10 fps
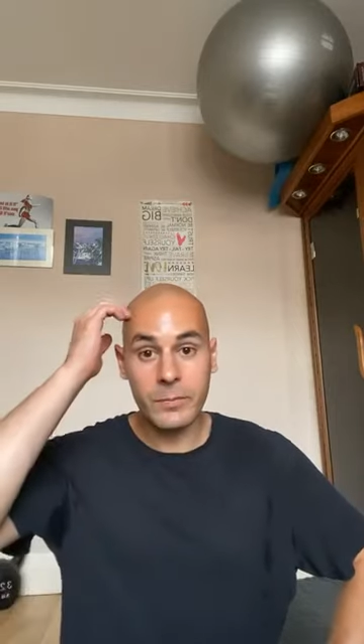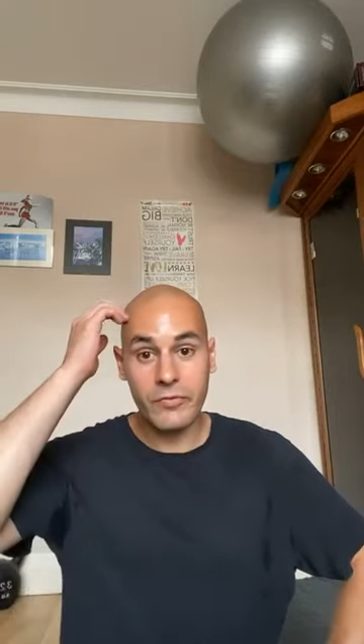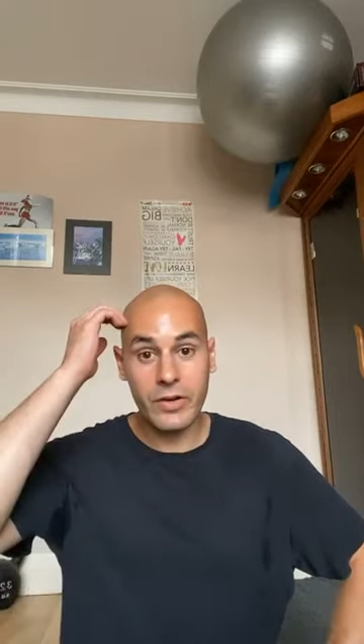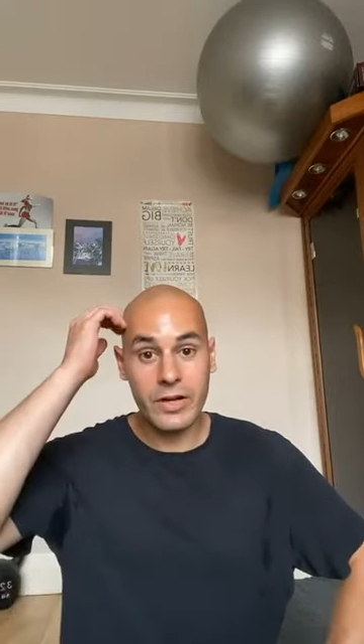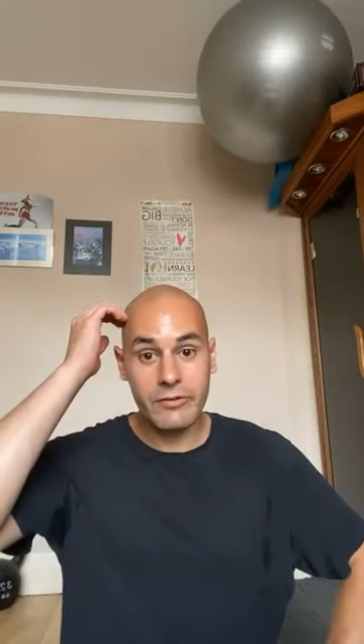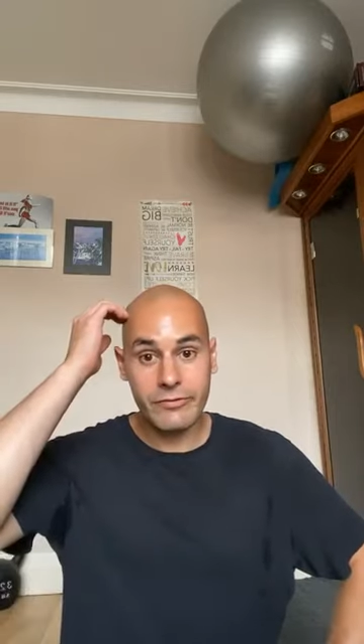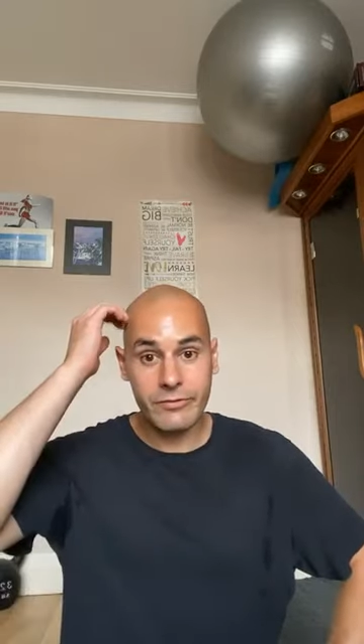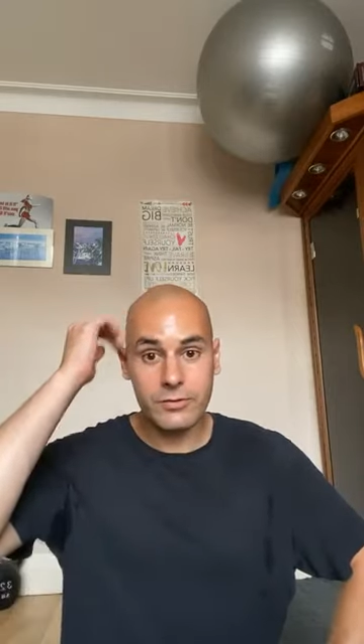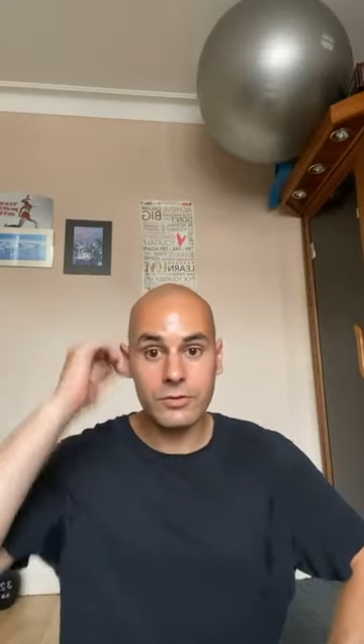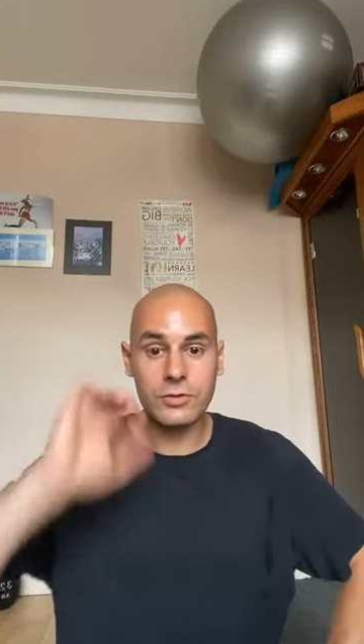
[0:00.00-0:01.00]

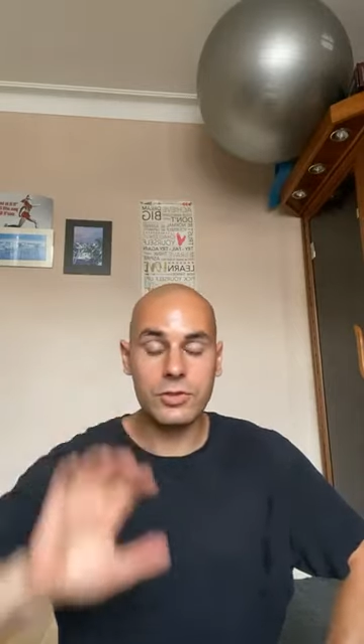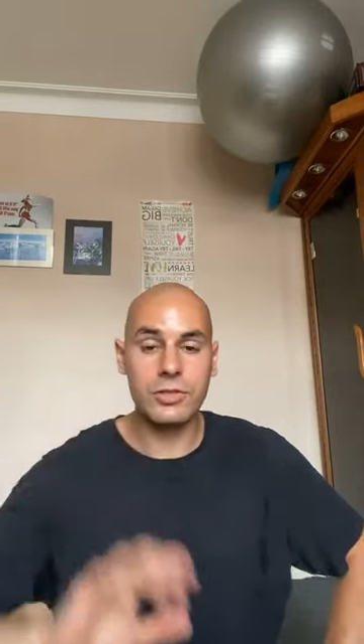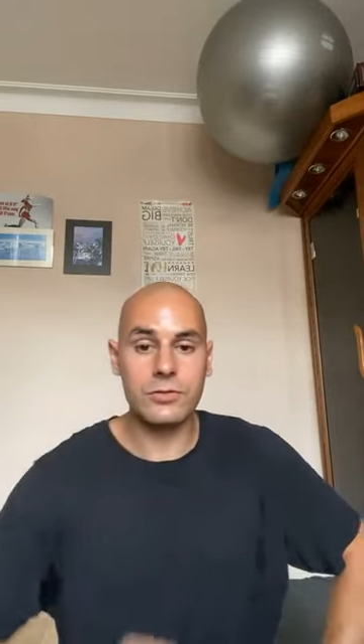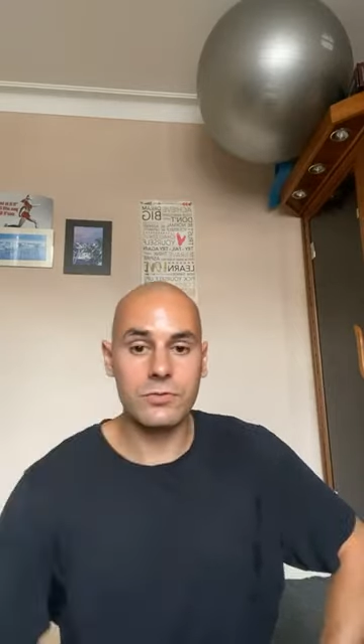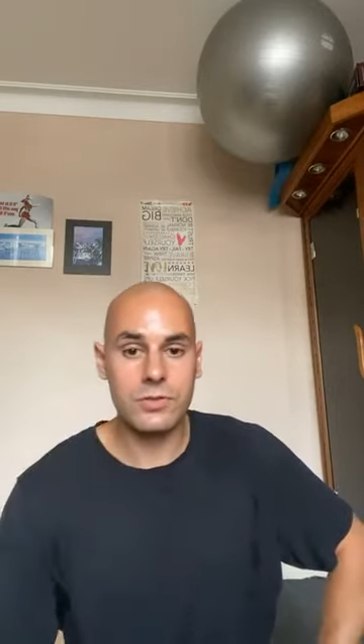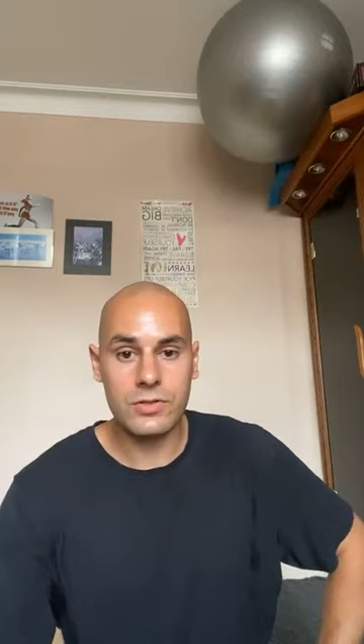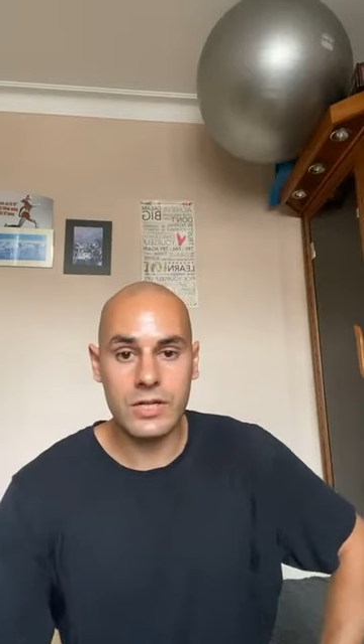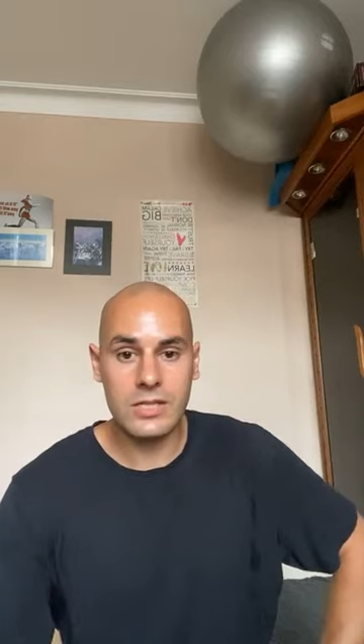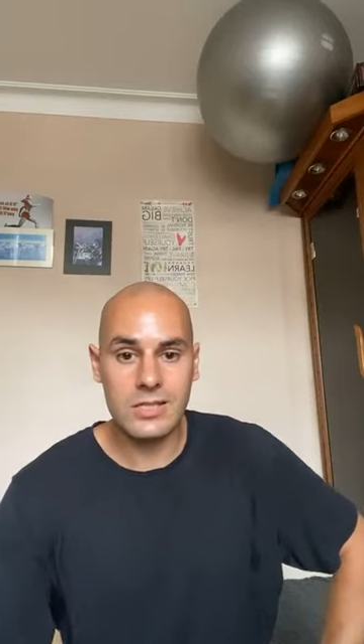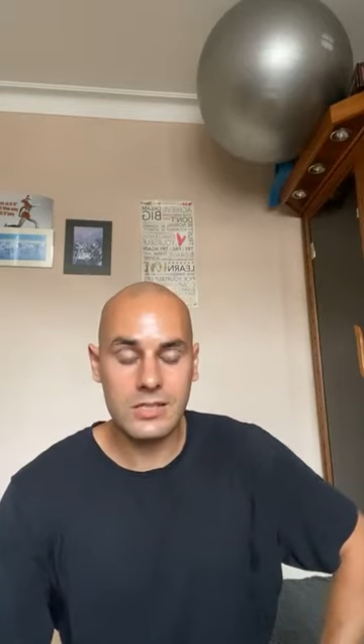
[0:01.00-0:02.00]
5, nutritional
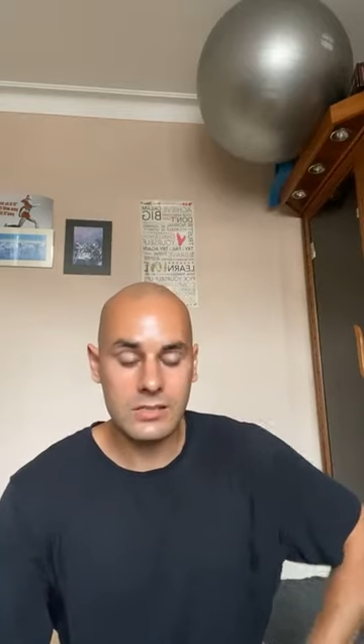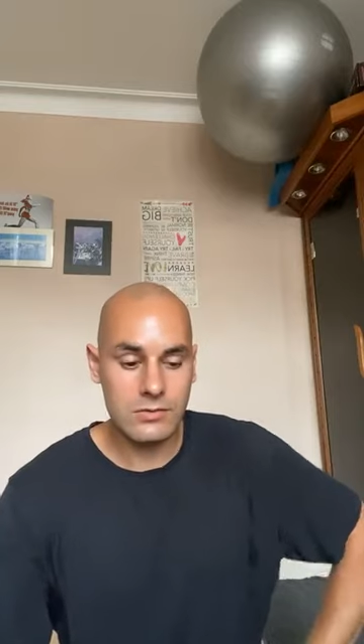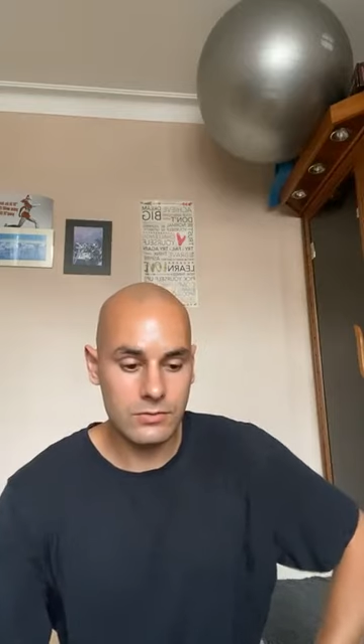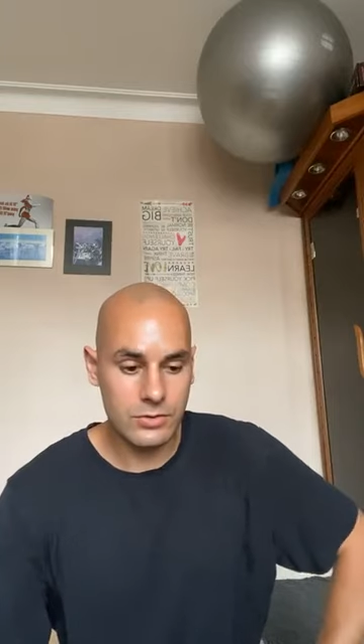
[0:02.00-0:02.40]
stress.